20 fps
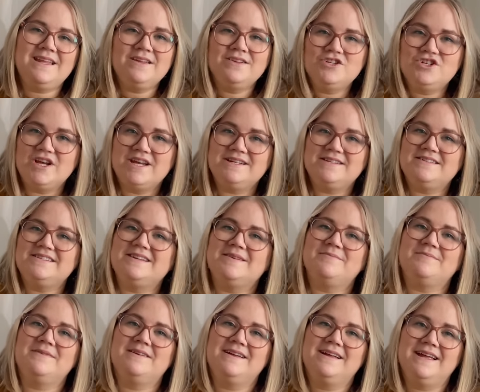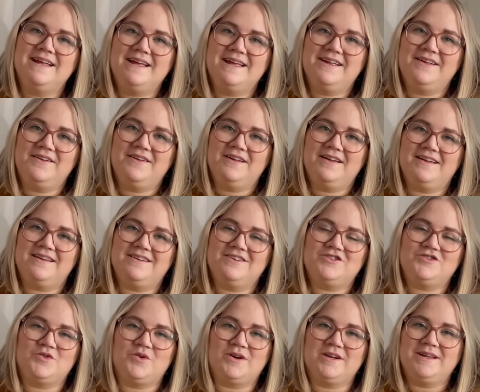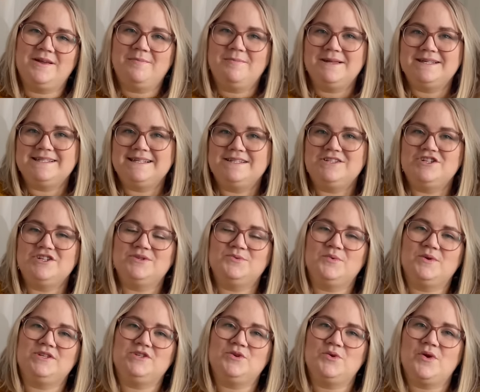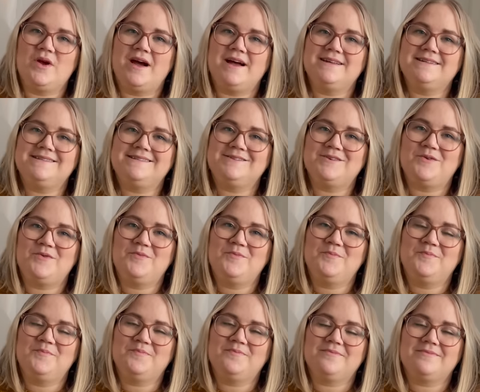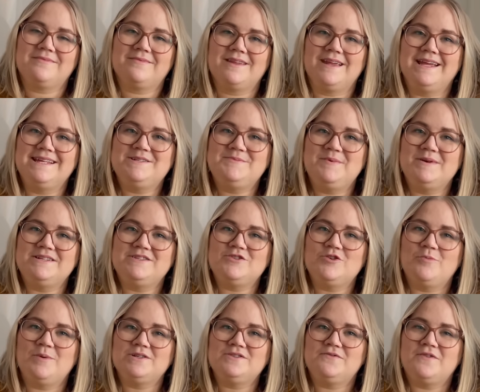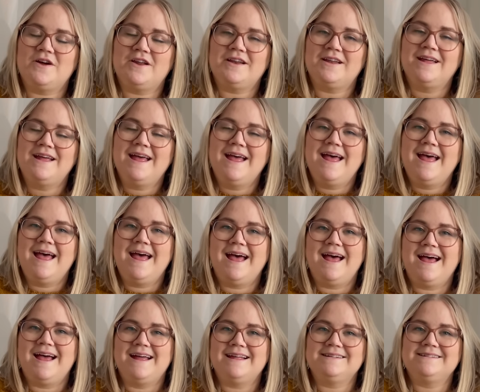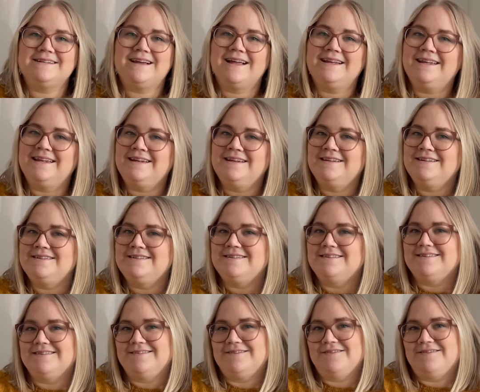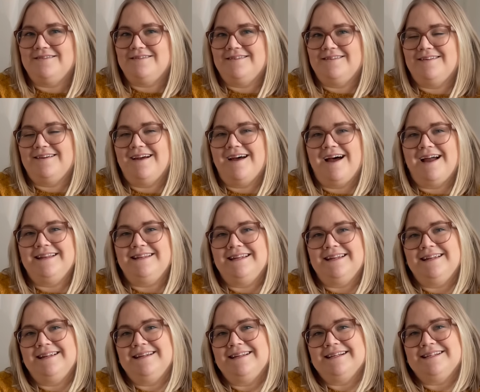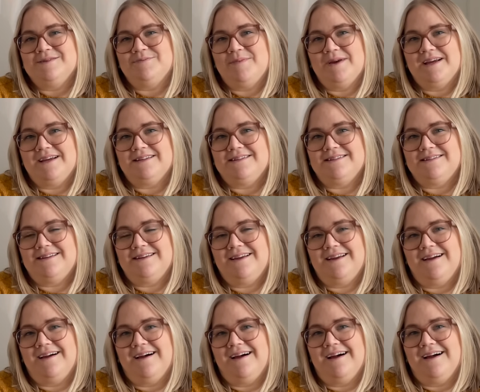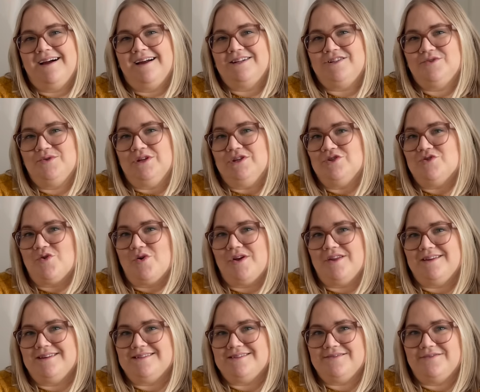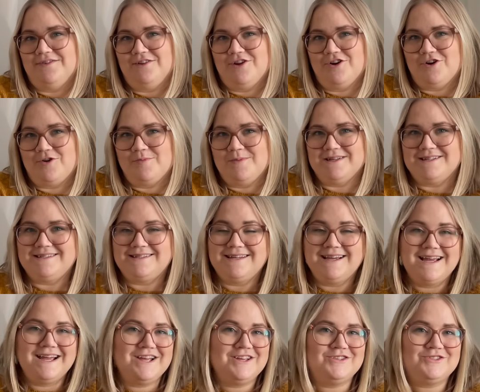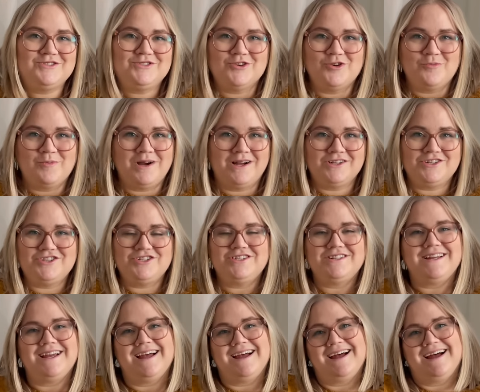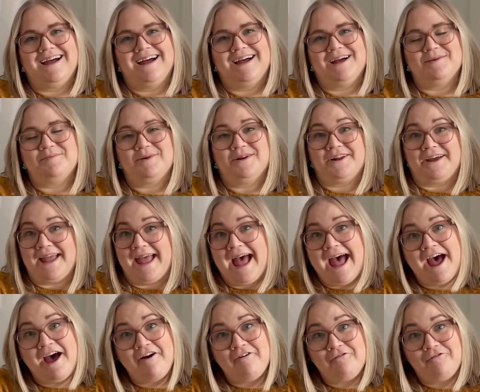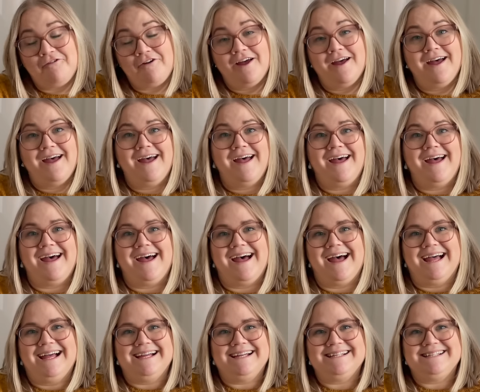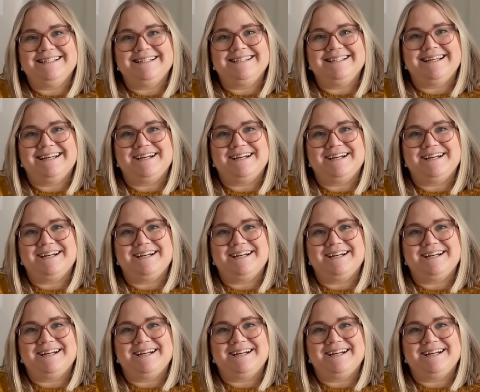change some short messages with you guys. So it's been so much fun, and I didn't expect to enjoy this Vlogmas so much, but I have. And